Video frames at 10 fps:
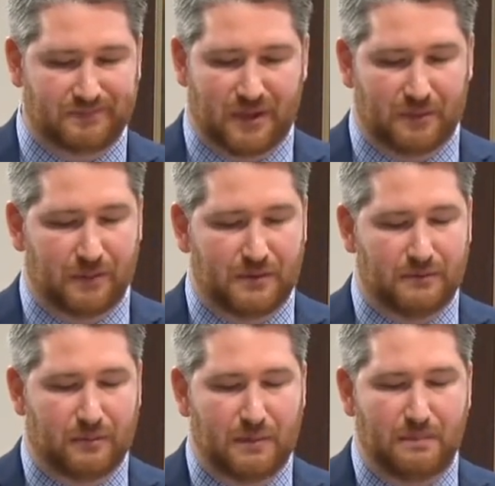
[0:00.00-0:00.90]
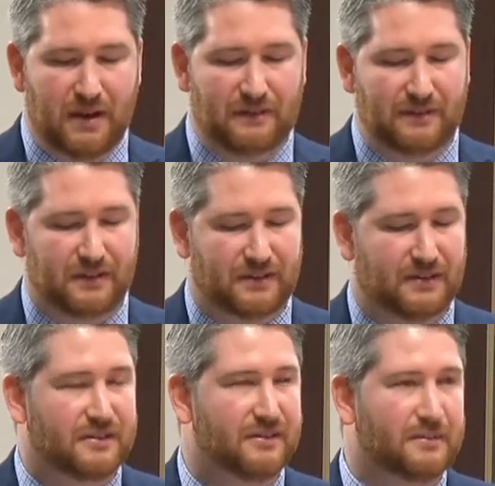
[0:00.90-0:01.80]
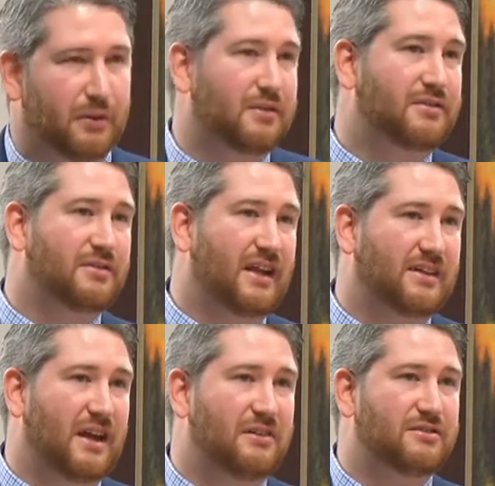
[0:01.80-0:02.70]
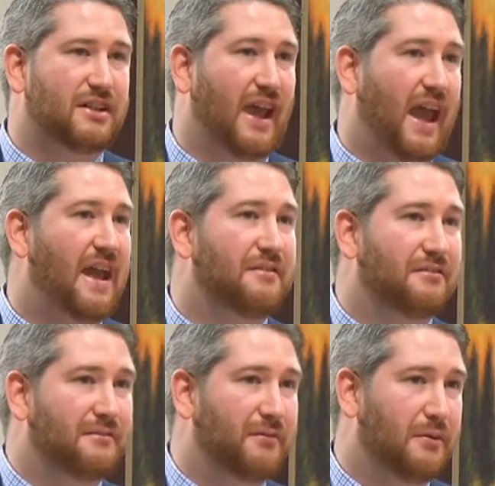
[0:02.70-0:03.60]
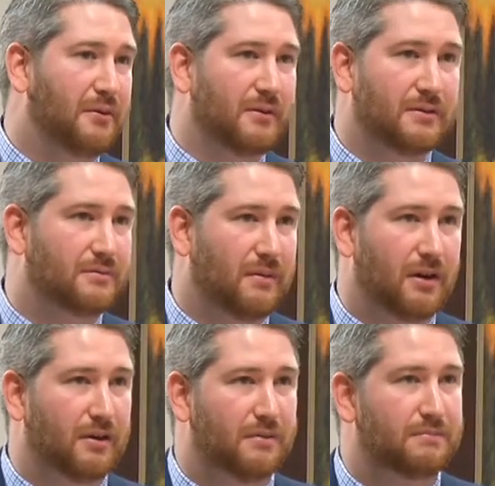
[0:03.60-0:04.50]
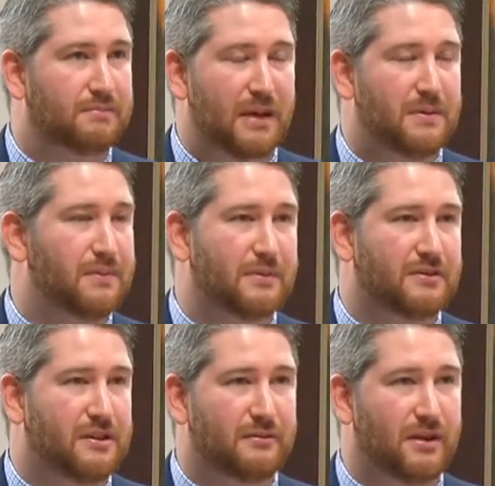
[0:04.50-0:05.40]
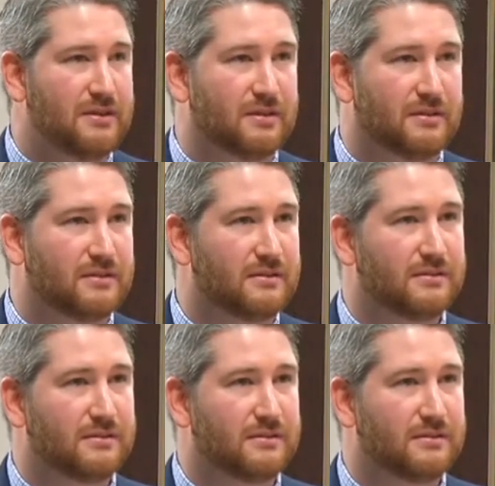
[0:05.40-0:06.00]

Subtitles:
You know, what benefits does personal technology have for our baby boomer generation?